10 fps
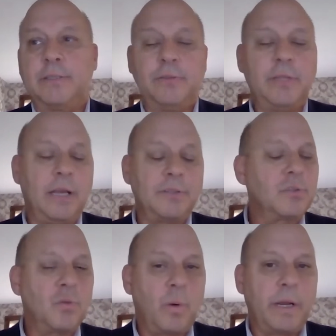
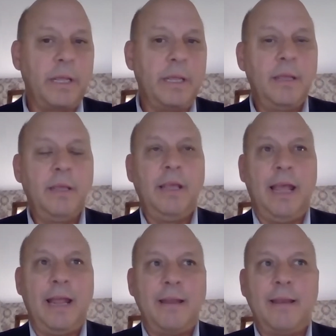2020.
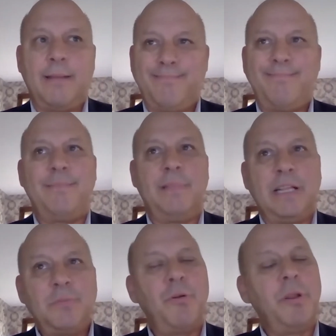And
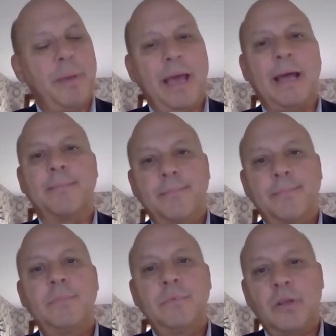that's pretty bad.
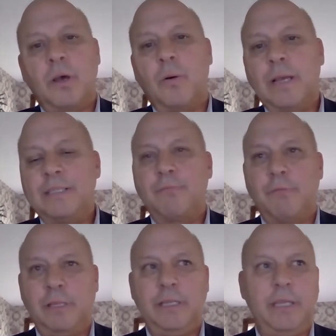So it's
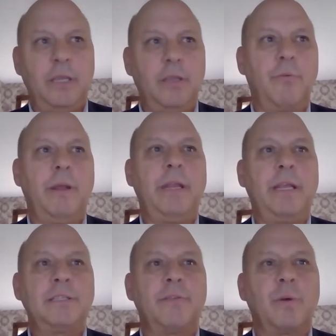really the
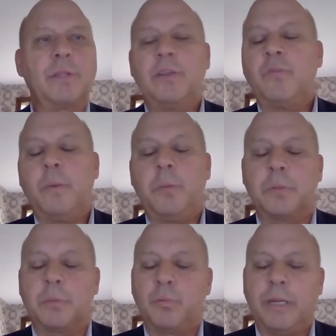ingredients of what these
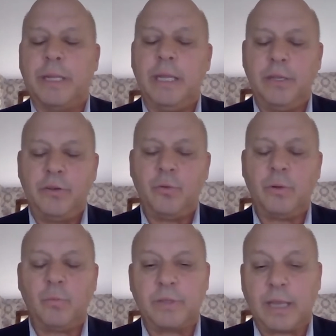people are putting
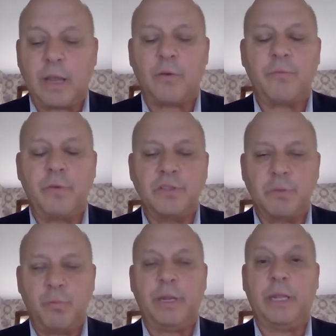into it, what the counterfeiters
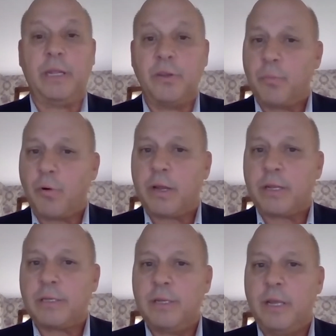are putting into the
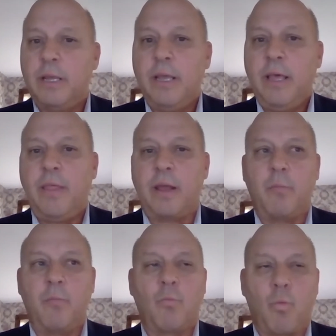product, that
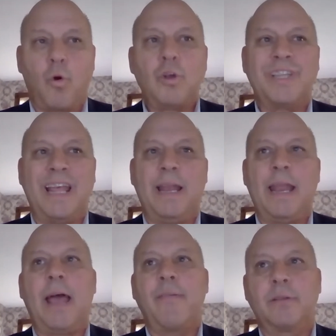are worse than
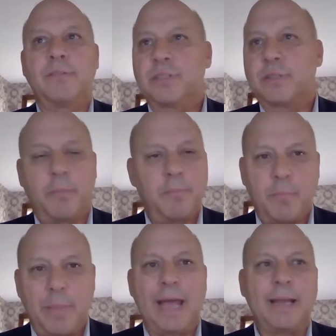having just a
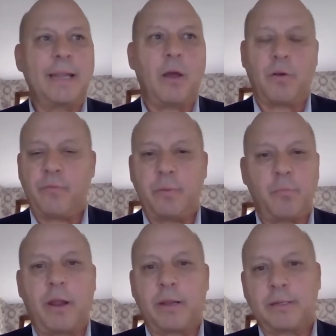bad counterfeit
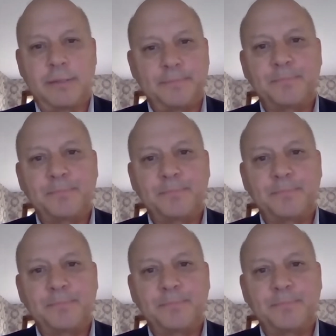product.